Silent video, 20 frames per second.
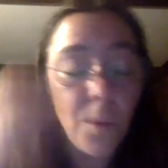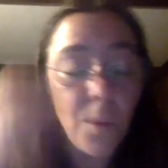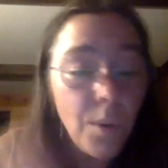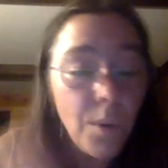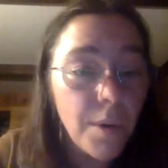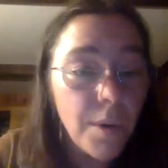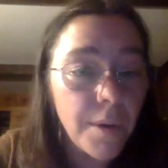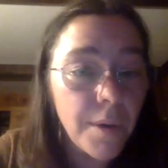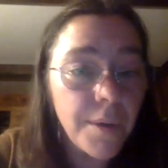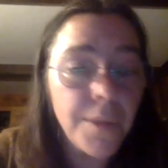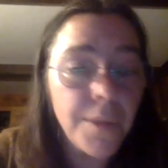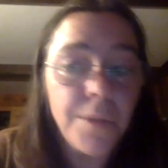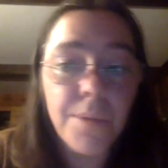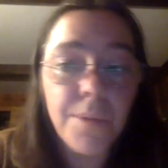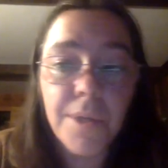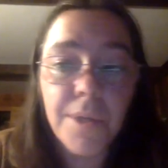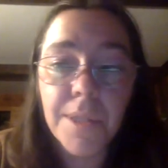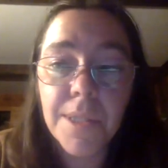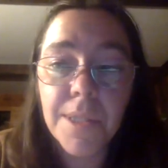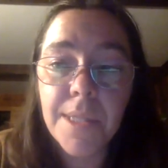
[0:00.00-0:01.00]
or you
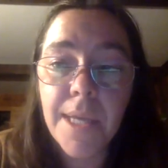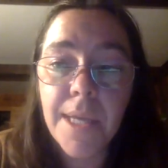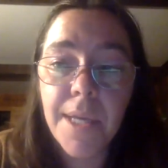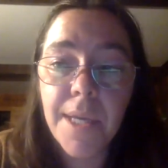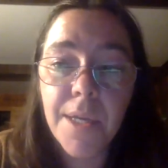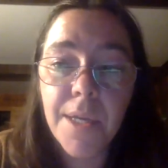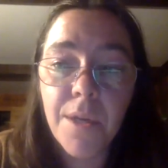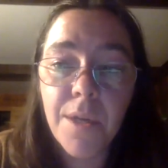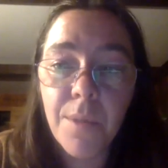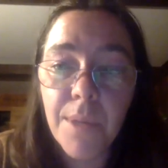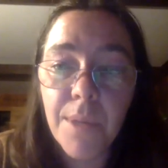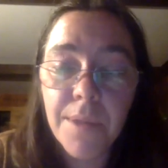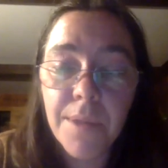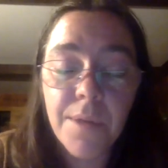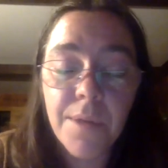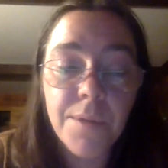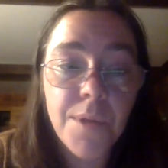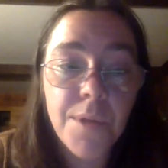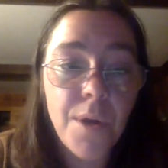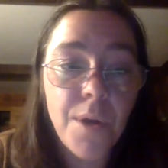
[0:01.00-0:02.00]
could say, you know what,
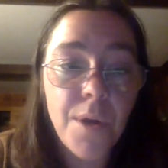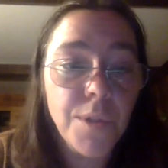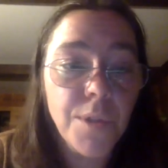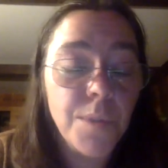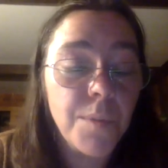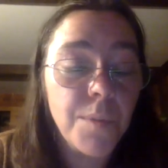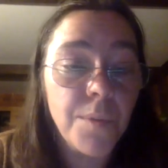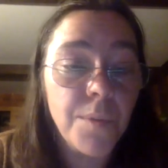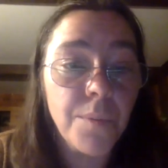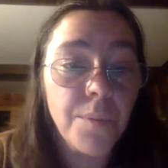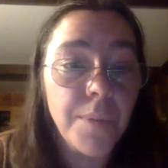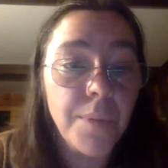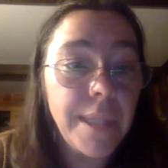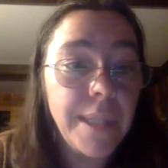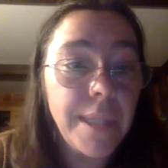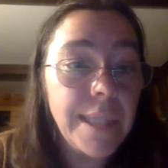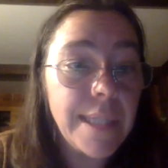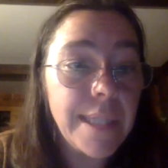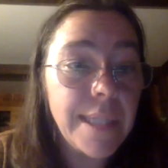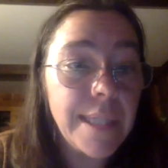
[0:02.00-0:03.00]
those oats were
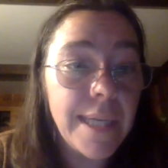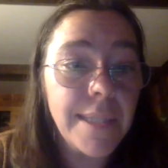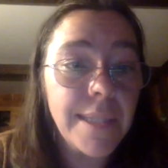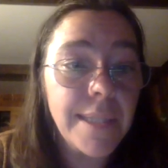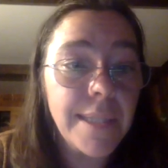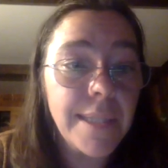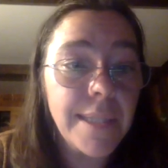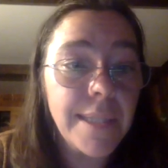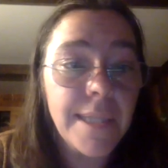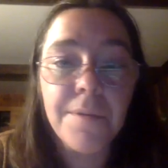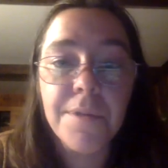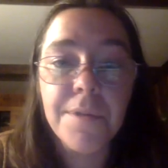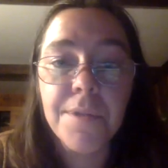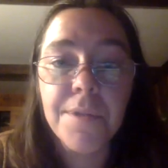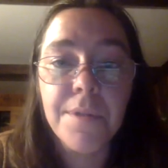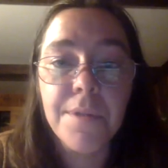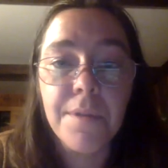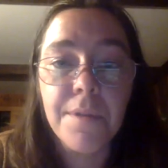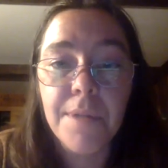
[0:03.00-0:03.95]
really tight together.